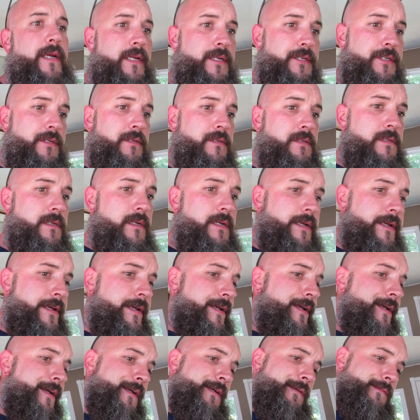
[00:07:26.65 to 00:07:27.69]
edges
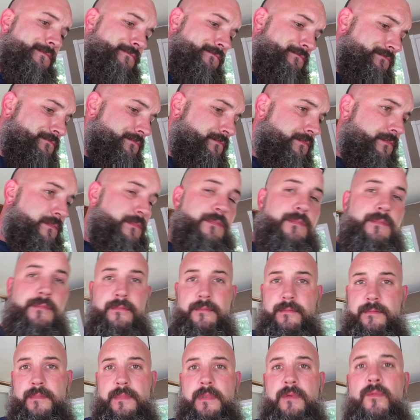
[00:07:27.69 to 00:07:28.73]

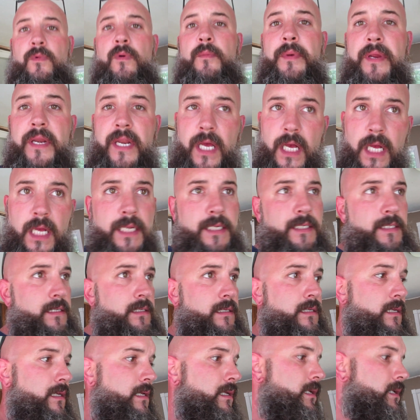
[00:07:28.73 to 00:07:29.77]
and we'll be done.
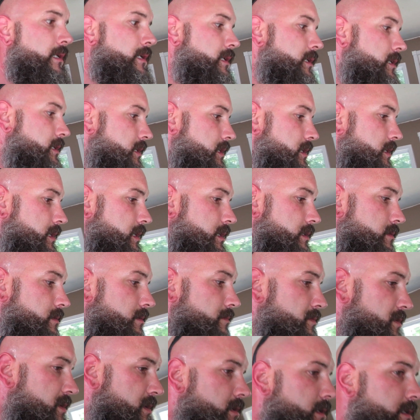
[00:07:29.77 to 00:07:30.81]
Uh, so
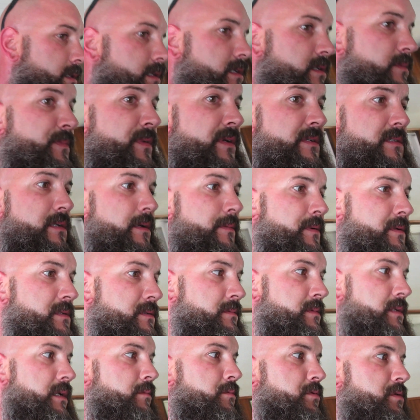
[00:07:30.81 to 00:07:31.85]
I'm going to clean this mess up because
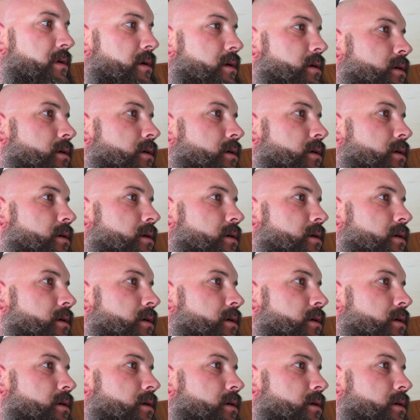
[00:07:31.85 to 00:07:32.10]
I'm done with the